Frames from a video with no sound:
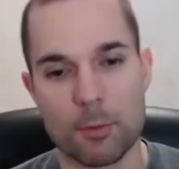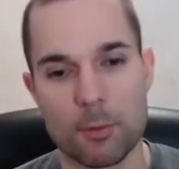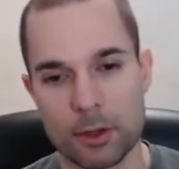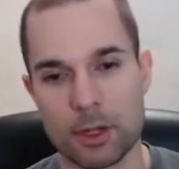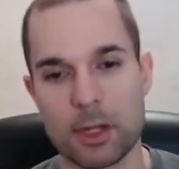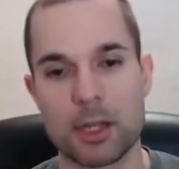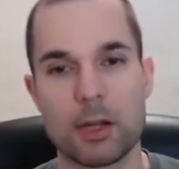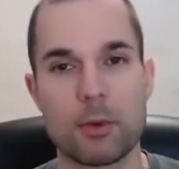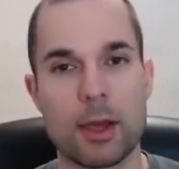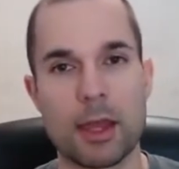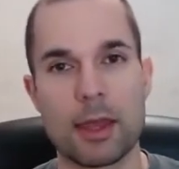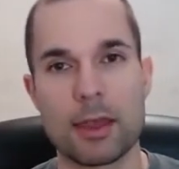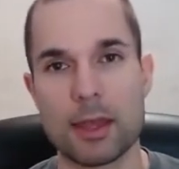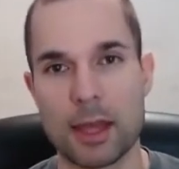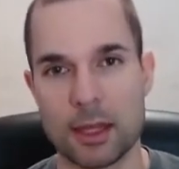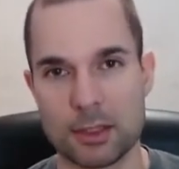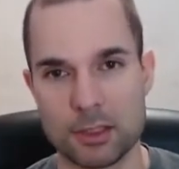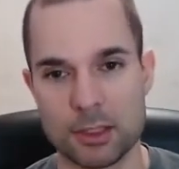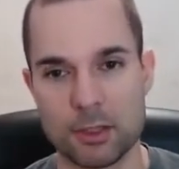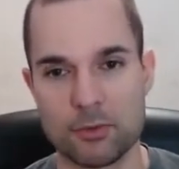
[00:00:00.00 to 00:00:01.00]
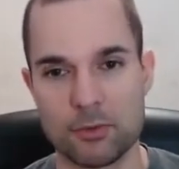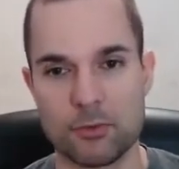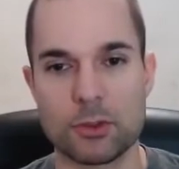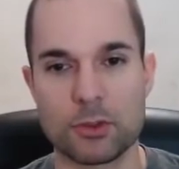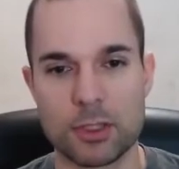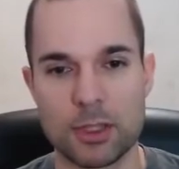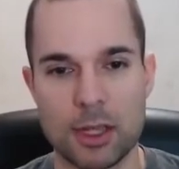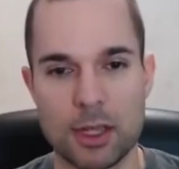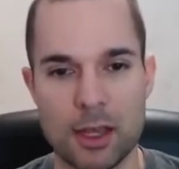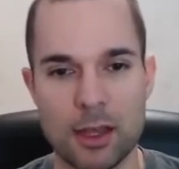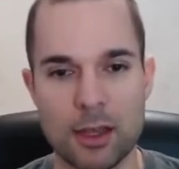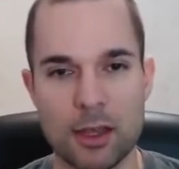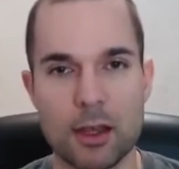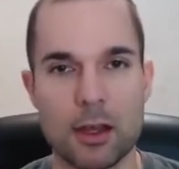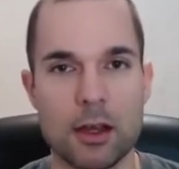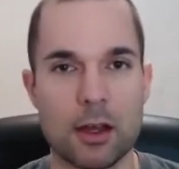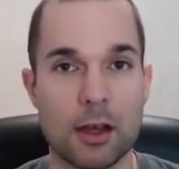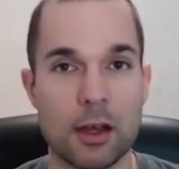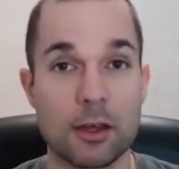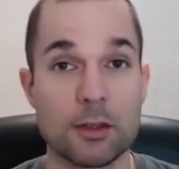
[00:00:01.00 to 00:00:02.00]
But anyway, that's it for today.
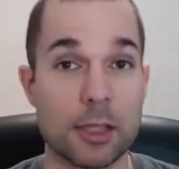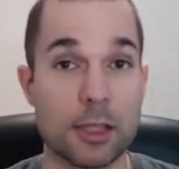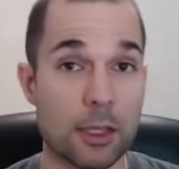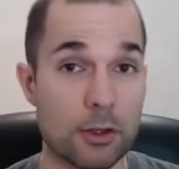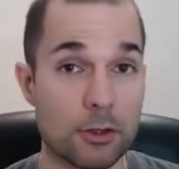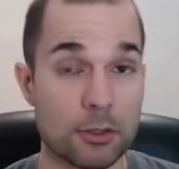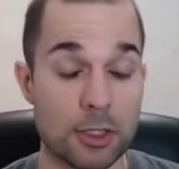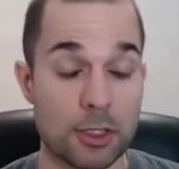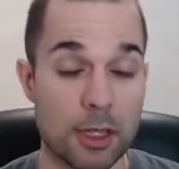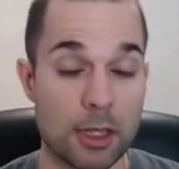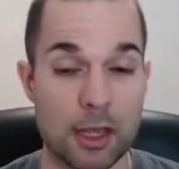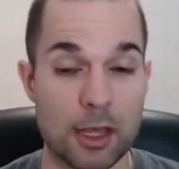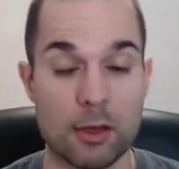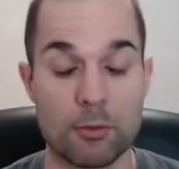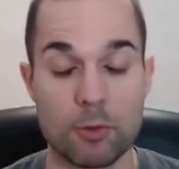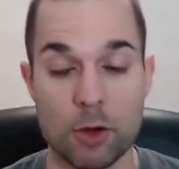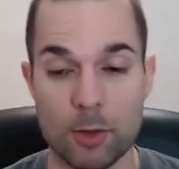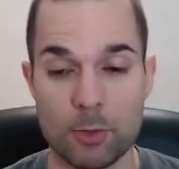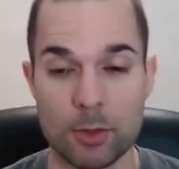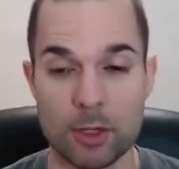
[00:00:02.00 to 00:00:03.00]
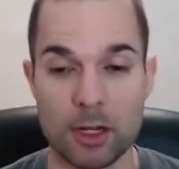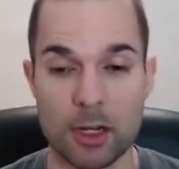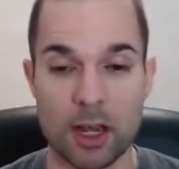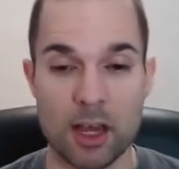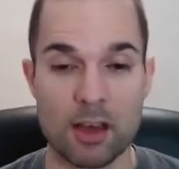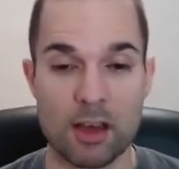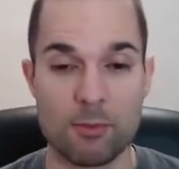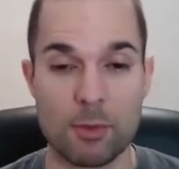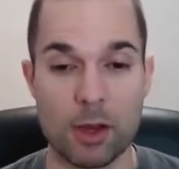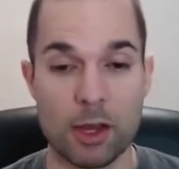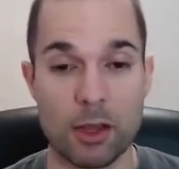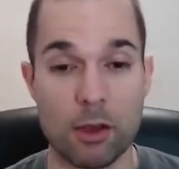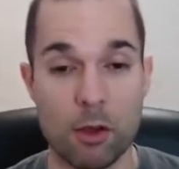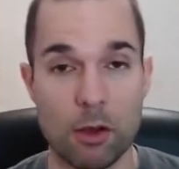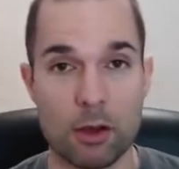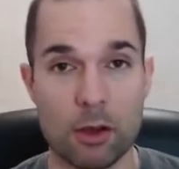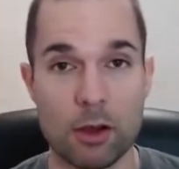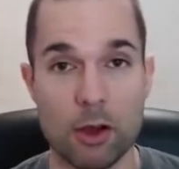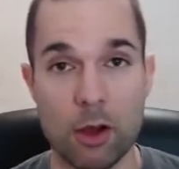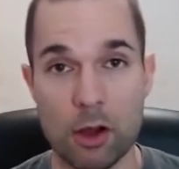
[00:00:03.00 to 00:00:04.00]
Later today, I'm probably going to have my
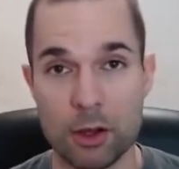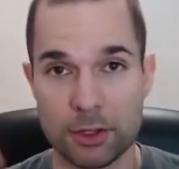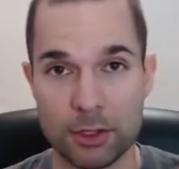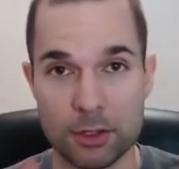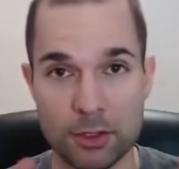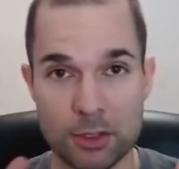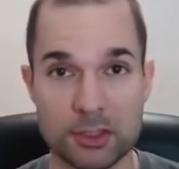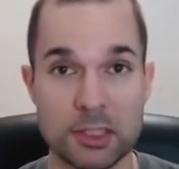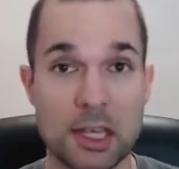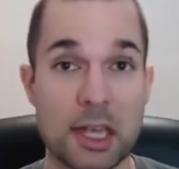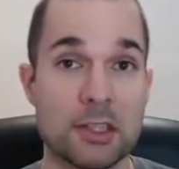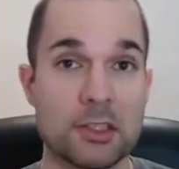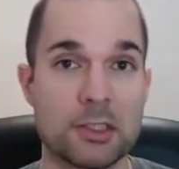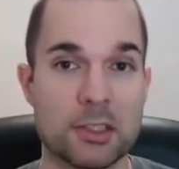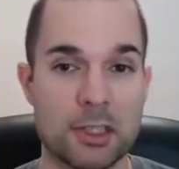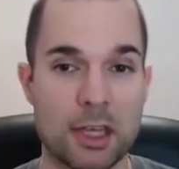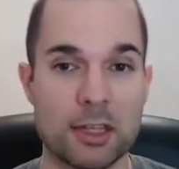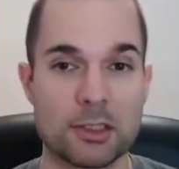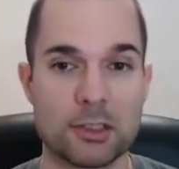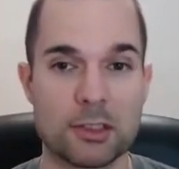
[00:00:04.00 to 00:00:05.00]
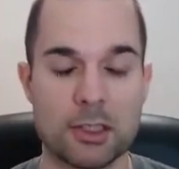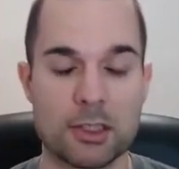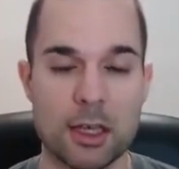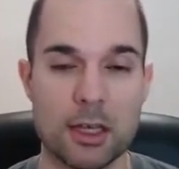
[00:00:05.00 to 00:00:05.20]
Oculus headset,